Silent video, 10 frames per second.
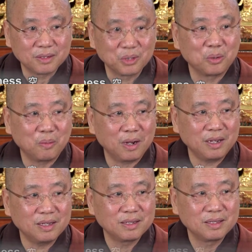You know
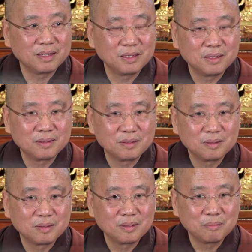why?
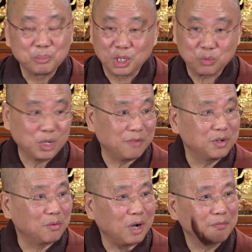Because we
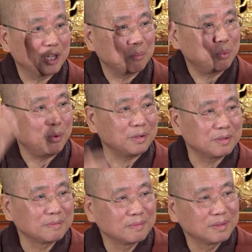haven't arrived at that point.
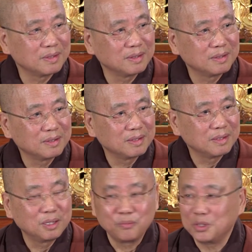
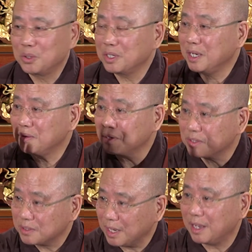We only
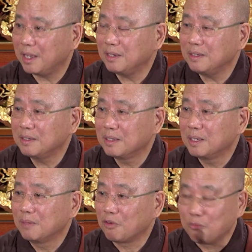understand
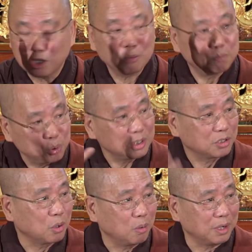from what the Buddha
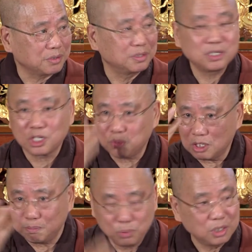told us. This is
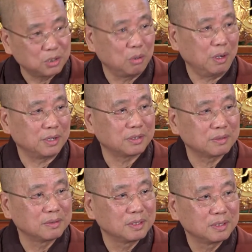what the Buddha told us.
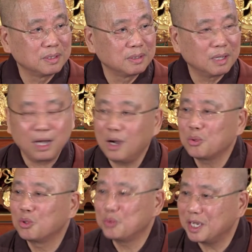How
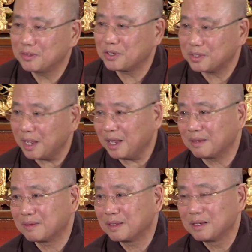could we understand?